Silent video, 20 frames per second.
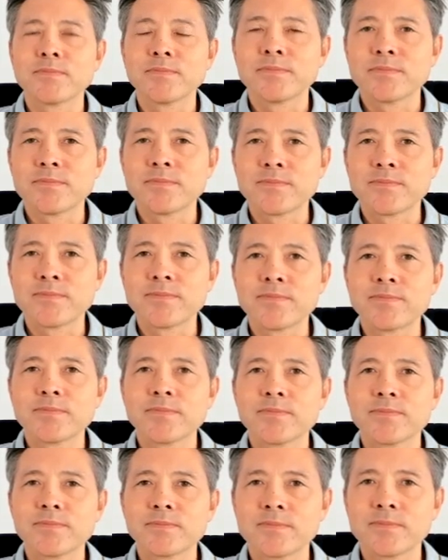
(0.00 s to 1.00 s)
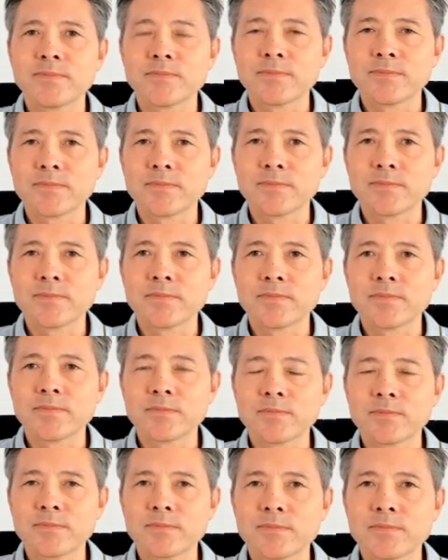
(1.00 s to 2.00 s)

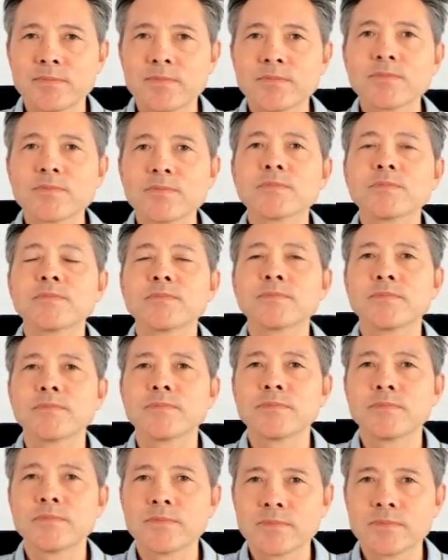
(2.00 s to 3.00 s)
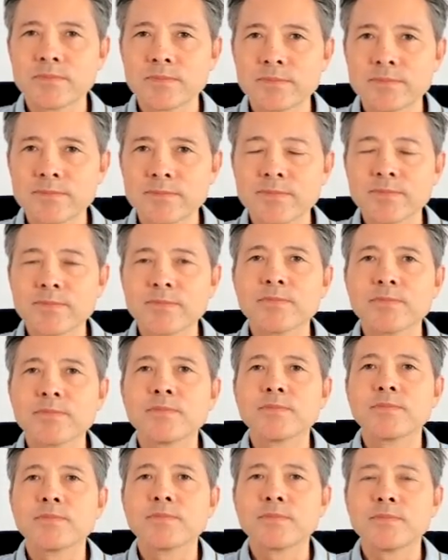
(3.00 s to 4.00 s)

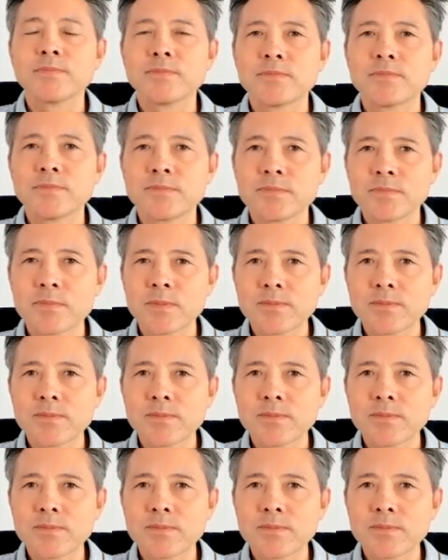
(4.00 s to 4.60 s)
No words are spoken by the person on screen.